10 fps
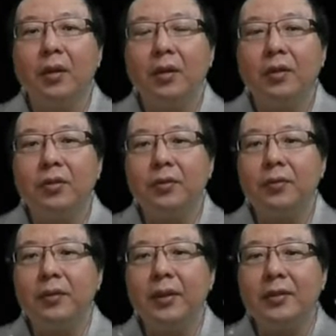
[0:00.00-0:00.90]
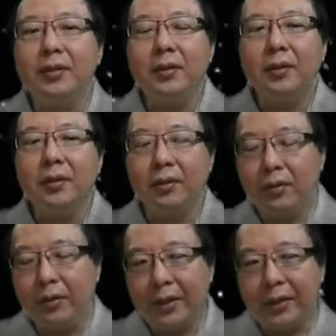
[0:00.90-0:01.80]
So let's
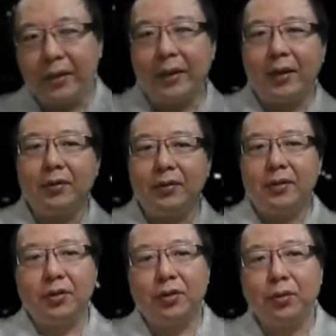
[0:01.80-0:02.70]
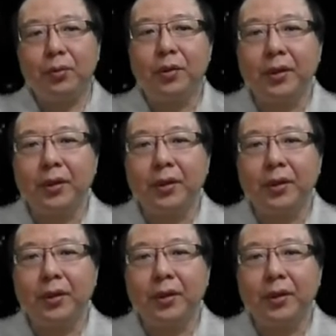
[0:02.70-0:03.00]
look at it. How does this code work?